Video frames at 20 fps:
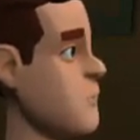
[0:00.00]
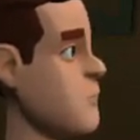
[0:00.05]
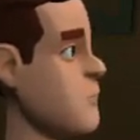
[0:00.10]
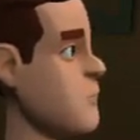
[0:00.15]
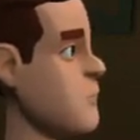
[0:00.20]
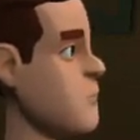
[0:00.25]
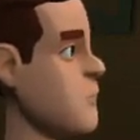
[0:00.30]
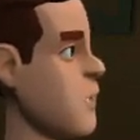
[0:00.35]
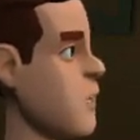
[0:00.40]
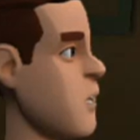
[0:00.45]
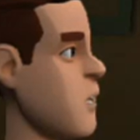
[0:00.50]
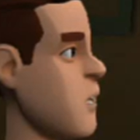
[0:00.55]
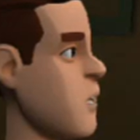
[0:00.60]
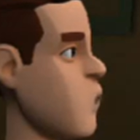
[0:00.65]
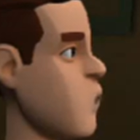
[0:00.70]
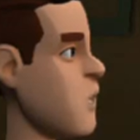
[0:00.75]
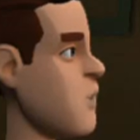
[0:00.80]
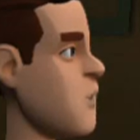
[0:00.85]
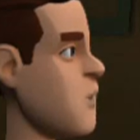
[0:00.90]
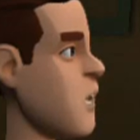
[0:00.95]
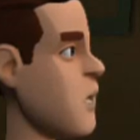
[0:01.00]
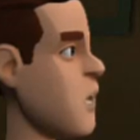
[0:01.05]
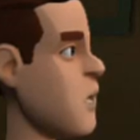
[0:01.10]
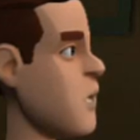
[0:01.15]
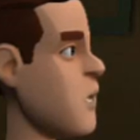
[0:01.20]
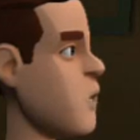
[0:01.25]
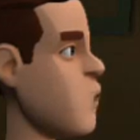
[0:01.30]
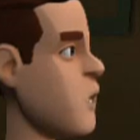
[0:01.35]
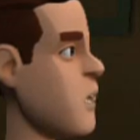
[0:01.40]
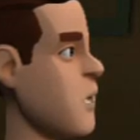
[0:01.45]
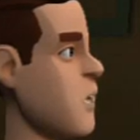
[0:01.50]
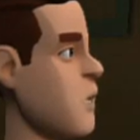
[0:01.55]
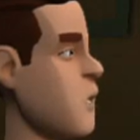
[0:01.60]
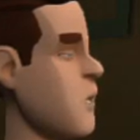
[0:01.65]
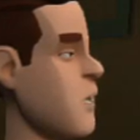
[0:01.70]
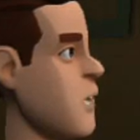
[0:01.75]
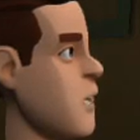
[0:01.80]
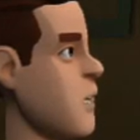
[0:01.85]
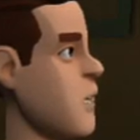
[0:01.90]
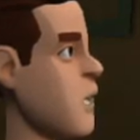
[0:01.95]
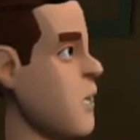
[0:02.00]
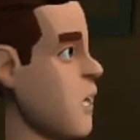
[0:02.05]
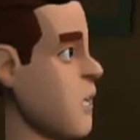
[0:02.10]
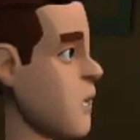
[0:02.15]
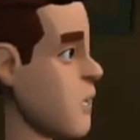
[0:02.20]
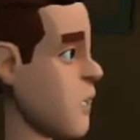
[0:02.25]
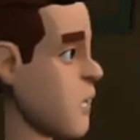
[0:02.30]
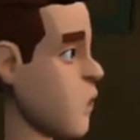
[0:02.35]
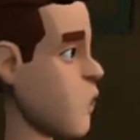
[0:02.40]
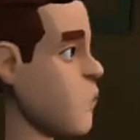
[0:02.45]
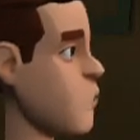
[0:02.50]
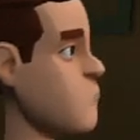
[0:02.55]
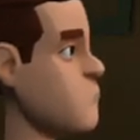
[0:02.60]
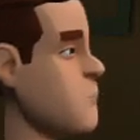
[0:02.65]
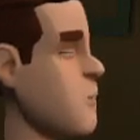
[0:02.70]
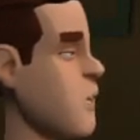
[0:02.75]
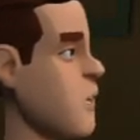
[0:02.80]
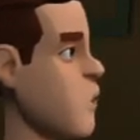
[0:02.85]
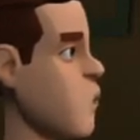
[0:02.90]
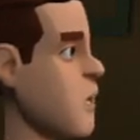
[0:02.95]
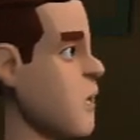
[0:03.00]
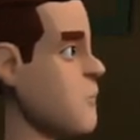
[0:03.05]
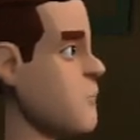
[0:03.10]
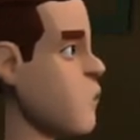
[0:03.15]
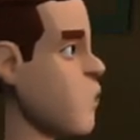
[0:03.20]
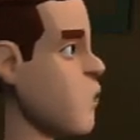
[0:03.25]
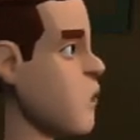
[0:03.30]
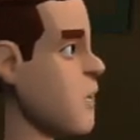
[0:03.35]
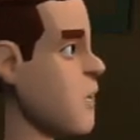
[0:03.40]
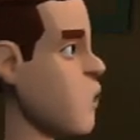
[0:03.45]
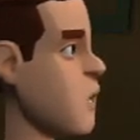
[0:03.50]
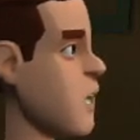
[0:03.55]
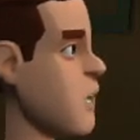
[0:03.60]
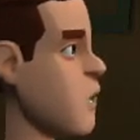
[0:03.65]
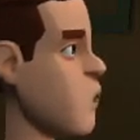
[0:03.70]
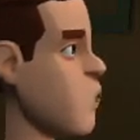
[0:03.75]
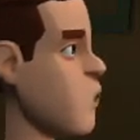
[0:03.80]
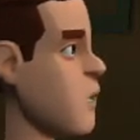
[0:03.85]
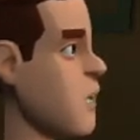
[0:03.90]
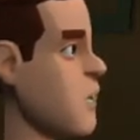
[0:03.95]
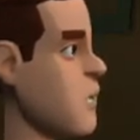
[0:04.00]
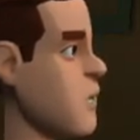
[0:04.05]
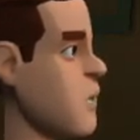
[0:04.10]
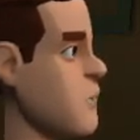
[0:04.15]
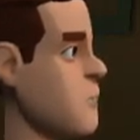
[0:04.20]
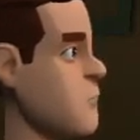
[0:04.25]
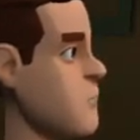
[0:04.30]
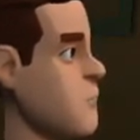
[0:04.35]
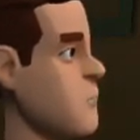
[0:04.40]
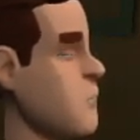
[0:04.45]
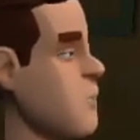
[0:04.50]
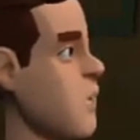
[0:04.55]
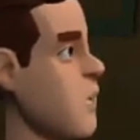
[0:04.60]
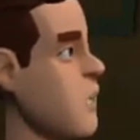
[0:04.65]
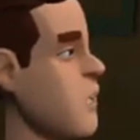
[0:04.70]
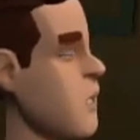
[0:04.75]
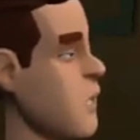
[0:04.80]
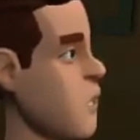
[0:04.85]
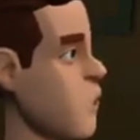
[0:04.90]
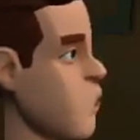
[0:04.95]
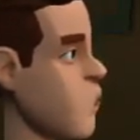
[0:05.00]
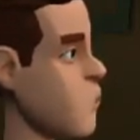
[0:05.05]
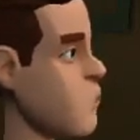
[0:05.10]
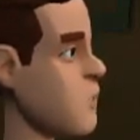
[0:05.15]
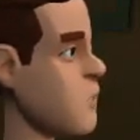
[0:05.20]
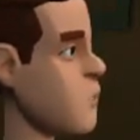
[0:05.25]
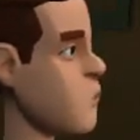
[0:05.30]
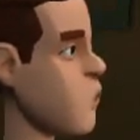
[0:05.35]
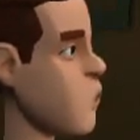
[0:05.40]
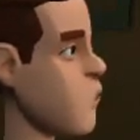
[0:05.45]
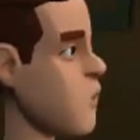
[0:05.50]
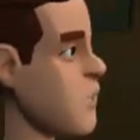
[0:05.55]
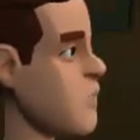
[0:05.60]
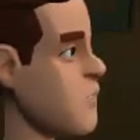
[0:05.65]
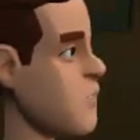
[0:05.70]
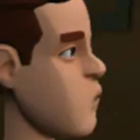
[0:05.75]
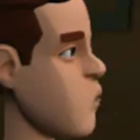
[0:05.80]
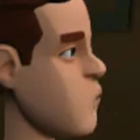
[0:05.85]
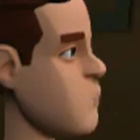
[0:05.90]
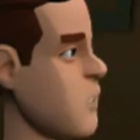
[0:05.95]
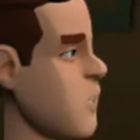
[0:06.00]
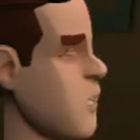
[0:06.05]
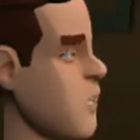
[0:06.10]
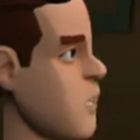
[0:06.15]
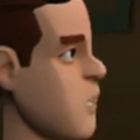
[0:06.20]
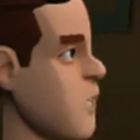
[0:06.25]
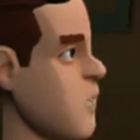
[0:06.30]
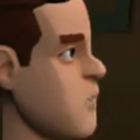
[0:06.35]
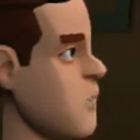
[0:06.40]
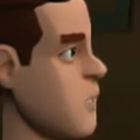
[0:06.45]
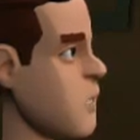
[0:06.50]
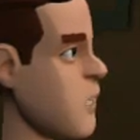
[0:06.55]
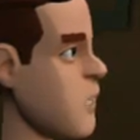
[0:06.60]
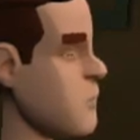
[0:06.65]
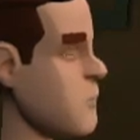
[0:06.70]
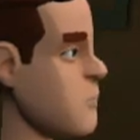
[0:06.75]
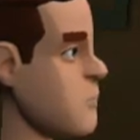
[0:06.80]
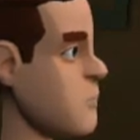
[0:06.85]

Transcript: Electron affinity is where energy is released or spent when bonding with a neutral atom. Electrons go off and form a negative ion.